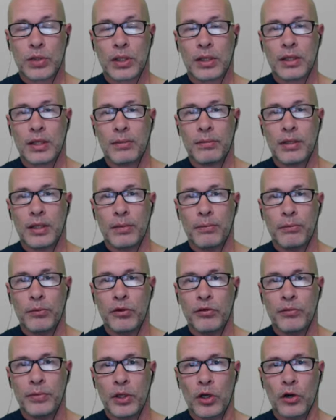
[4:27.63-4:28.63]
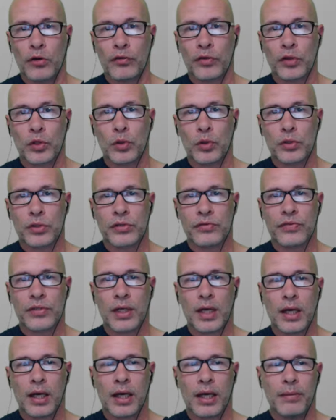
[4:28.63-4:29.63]
them in the movement over the course of
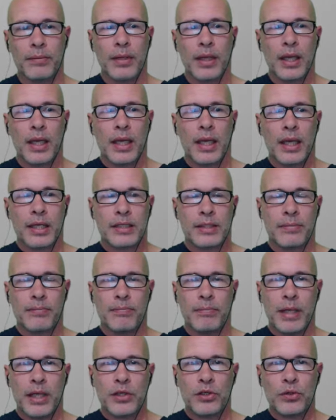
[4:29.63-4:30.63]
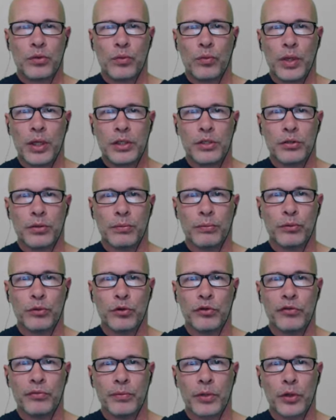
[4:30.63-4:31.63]
time as a major way to
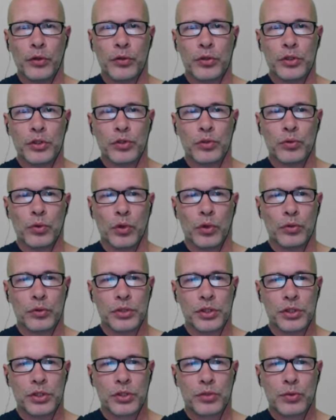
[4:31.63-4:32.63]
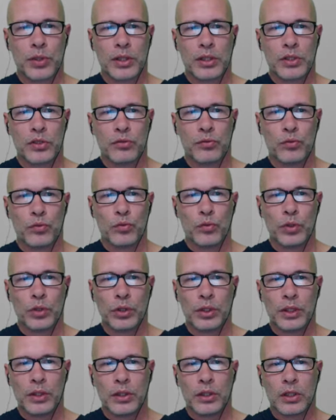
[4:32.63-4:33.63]
improve motor control. So strength is
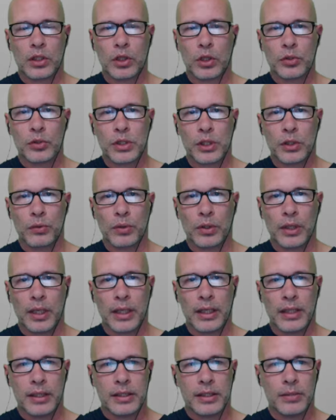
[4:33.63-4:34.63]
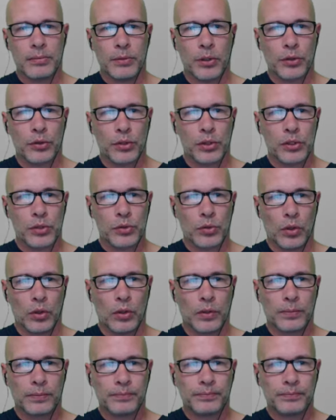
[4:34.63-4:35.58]
really closely related to motor control.